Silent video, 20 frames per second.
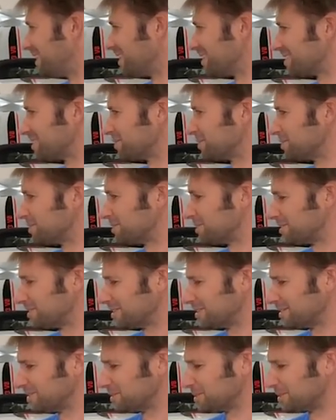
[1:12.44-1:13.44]
yes, it was
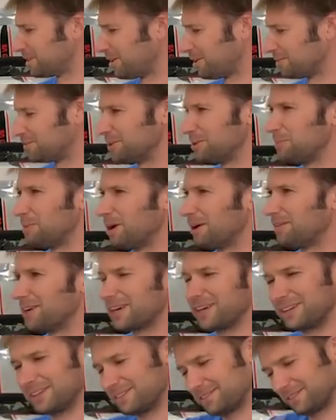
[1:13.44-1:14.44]
it was all of the above. I
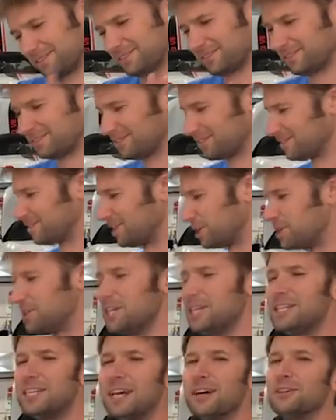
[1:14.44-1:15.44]
can. There are
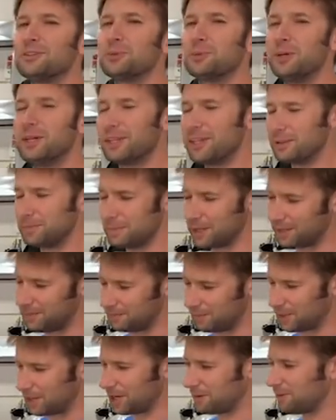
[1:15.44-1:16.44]
details with it, but
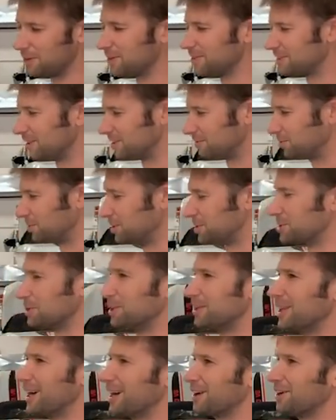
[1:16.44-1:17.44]
whatever.
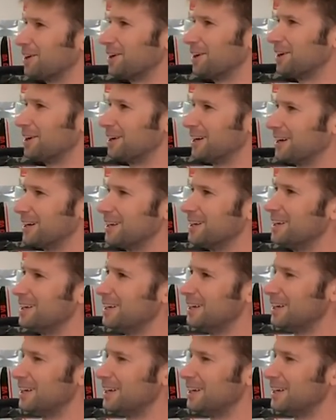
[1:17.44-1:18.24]
Unfortunately, that car uh,